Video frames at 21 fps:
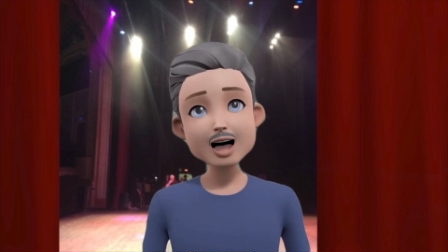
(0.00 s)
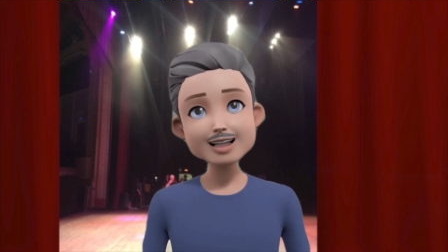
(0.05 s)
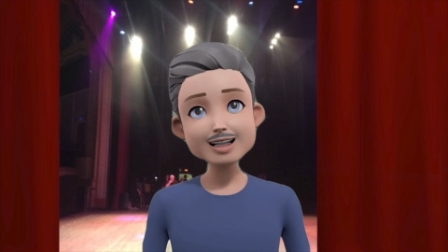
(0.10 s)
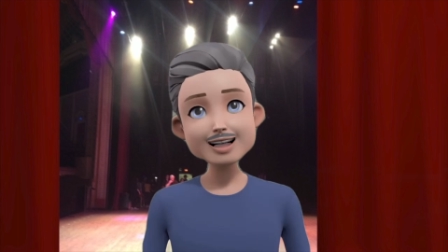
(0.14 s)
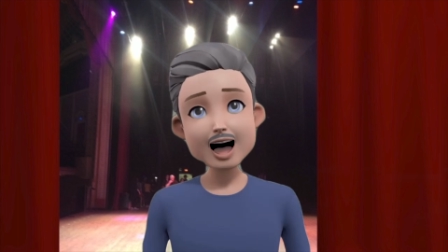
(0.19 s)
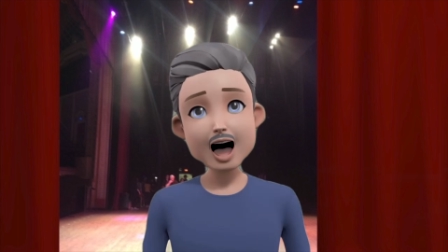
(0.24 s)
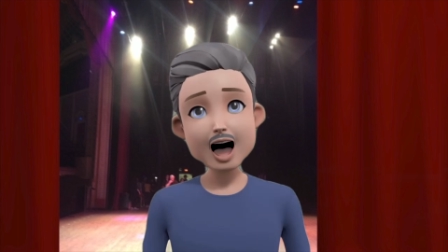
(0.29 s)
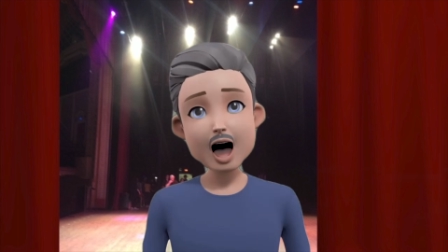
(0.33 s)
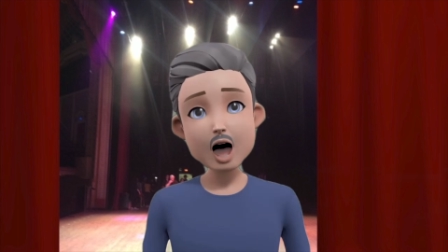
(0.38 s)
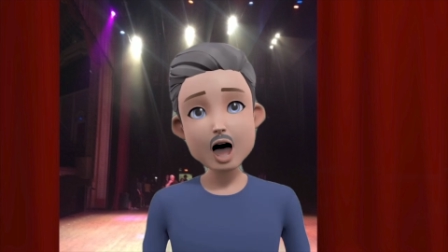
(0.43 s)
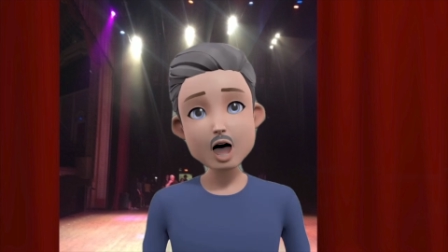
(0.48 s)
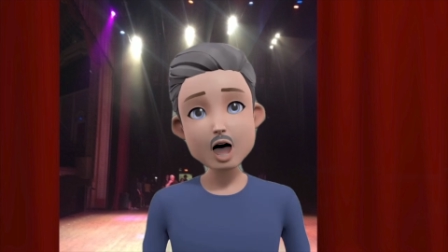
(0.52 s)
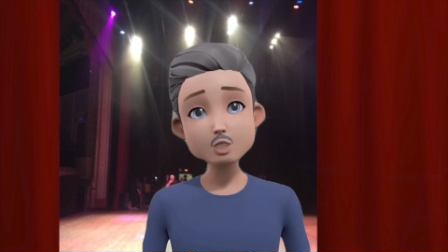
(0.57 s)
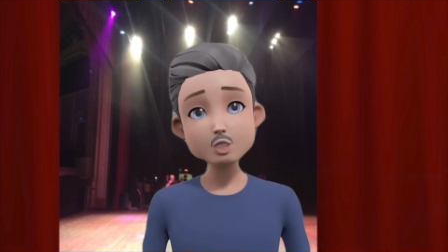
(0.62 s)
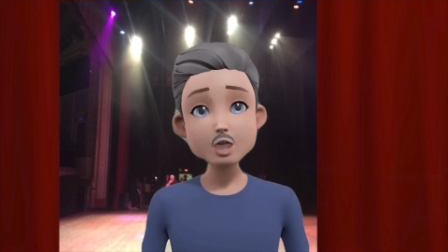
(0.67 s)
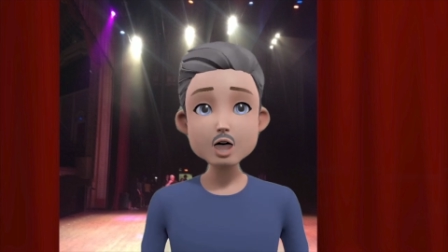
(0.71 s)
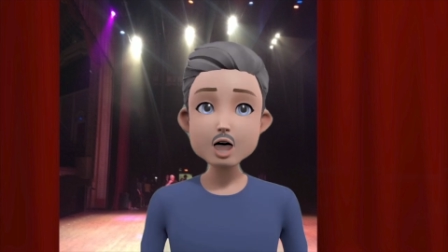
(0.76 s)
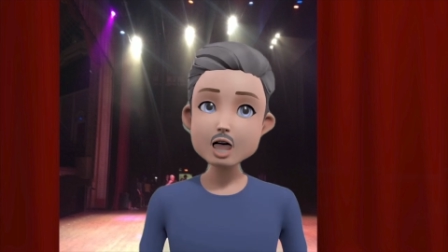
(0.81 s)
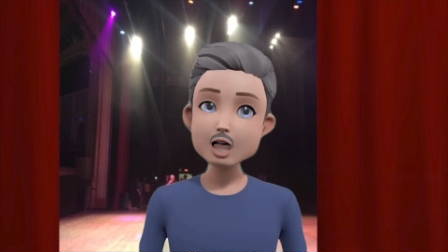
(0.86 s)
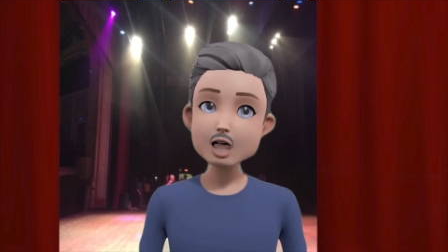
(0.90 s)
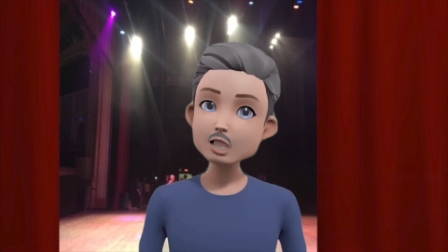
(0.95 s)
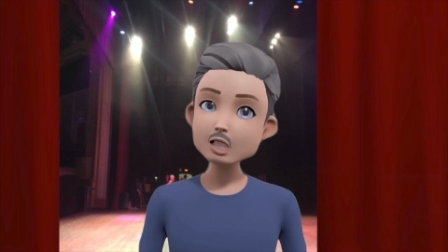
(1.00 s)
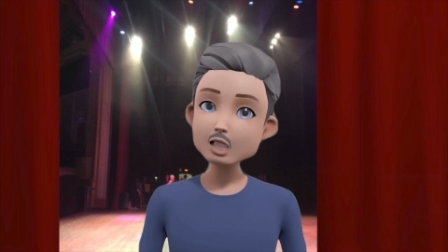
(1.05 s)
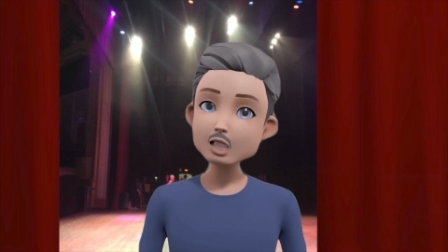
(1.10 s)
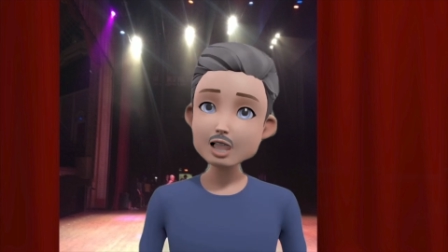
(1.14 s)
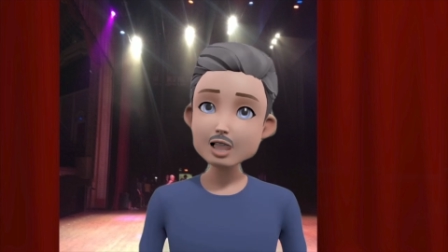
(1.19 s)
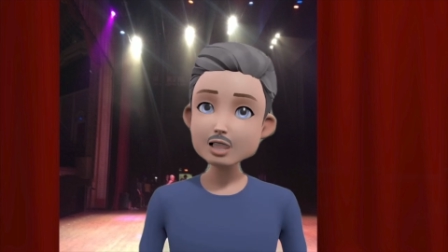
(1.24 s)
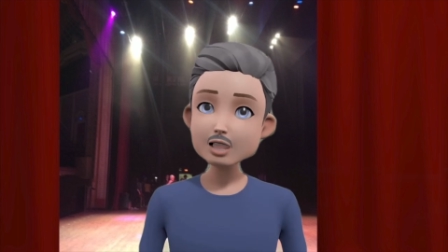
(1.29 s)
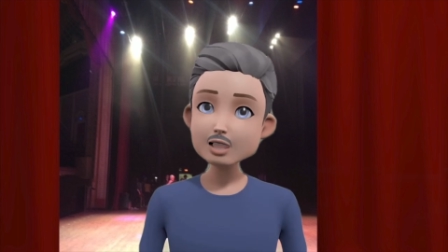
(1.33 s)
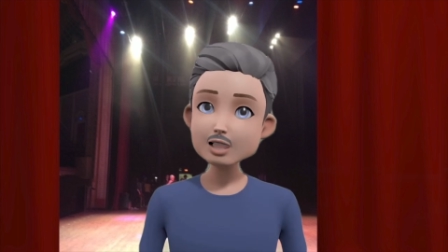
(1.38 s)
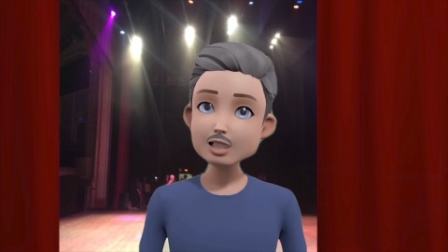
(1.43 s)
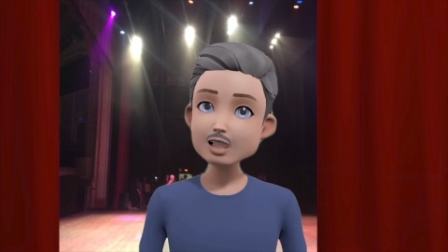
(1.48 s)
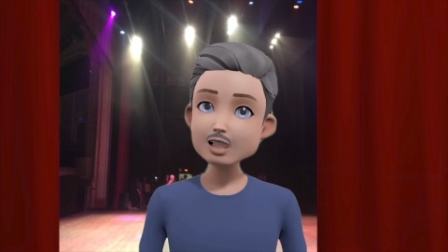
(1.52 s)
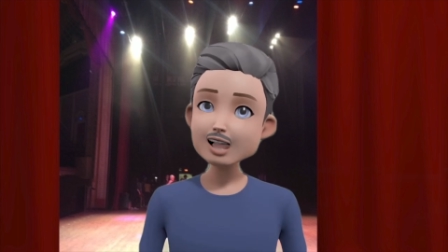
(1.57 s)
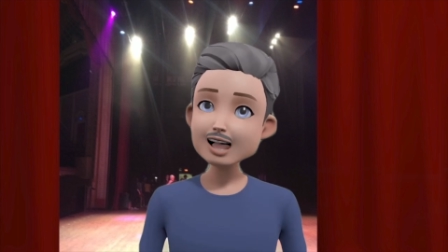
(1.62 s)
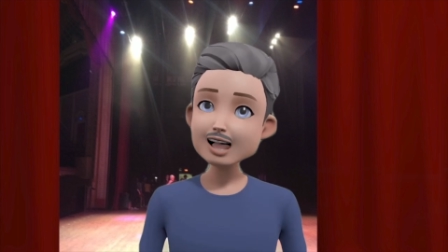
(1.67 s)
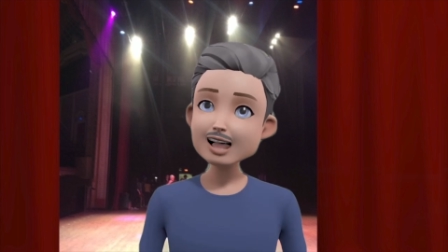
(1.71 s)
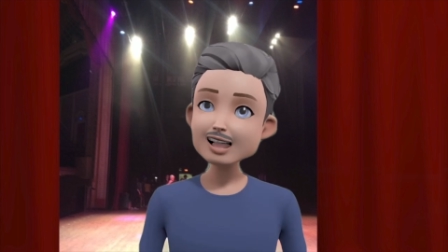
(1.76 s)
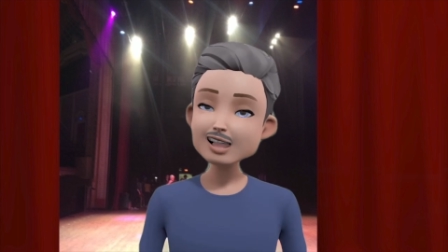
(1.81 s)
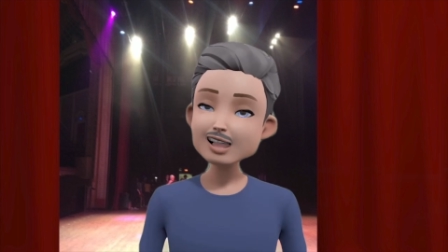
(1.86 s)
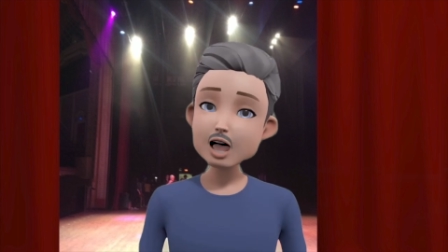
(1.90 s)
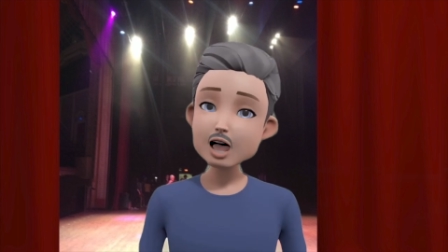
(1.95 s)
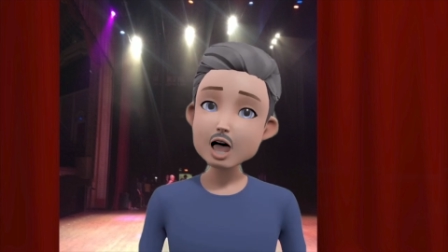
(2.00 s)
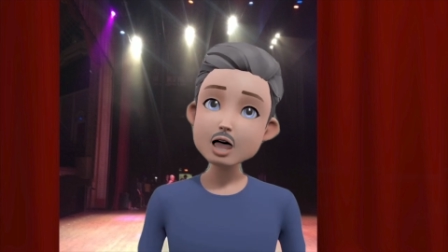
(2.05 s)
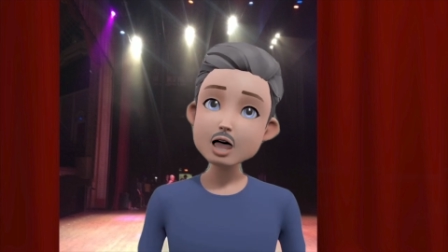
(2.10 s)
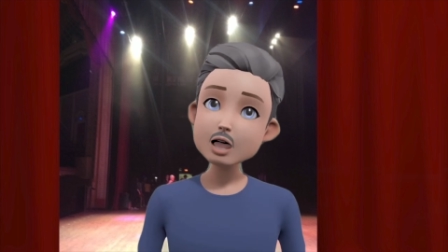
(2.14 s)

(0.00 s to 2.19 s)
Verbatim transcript: Now, here she is,